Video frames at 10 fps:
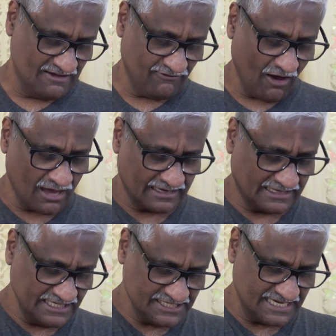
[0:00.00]
for
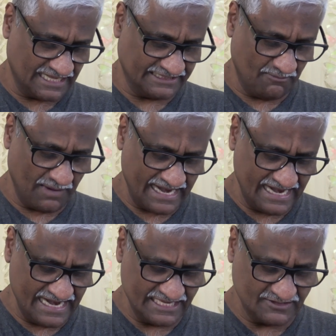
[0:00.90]
Krishna, the
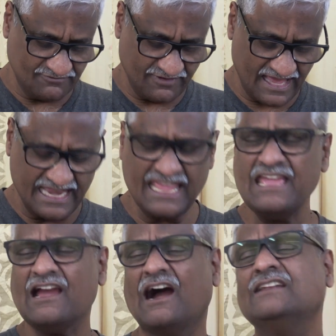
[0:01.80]
mind is
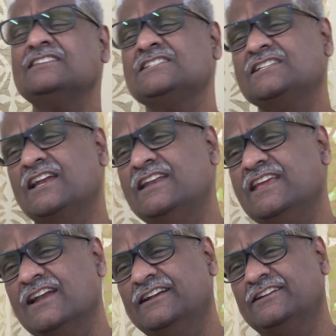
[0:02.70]
very unsteady
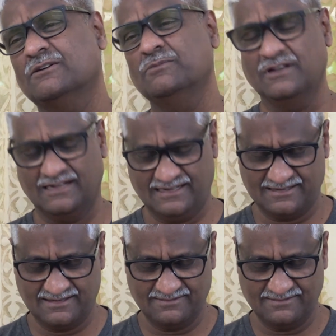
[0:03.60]
and turbulent.